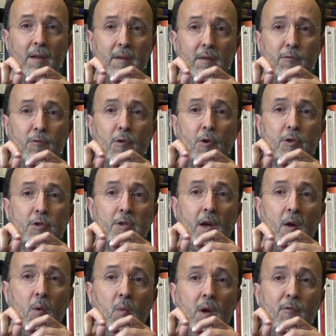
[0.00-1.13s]
The force
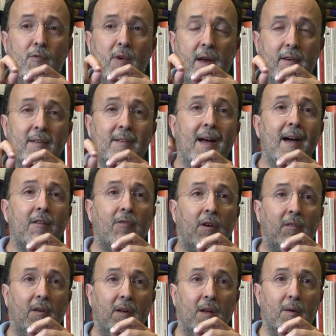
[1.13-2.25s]
will vary
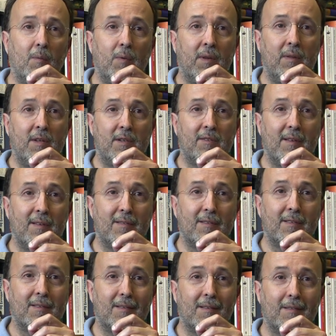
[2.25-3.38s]
directly with
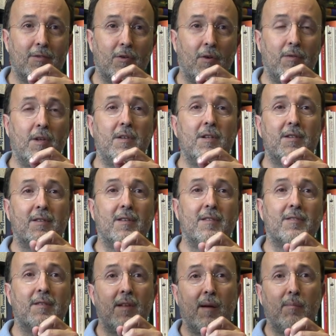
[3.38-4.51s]
distance. So the
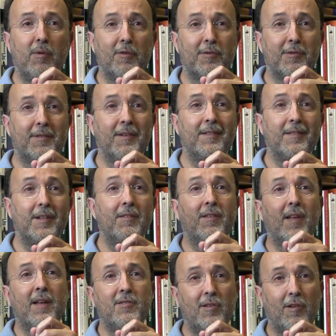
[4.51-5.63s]
distance doubles, the
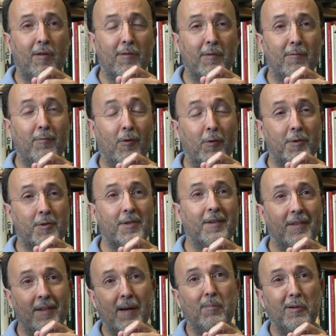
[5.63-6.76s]
intensity of the force
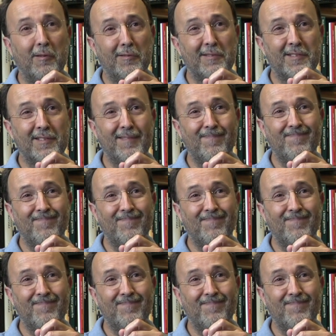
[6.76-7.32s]
doubles.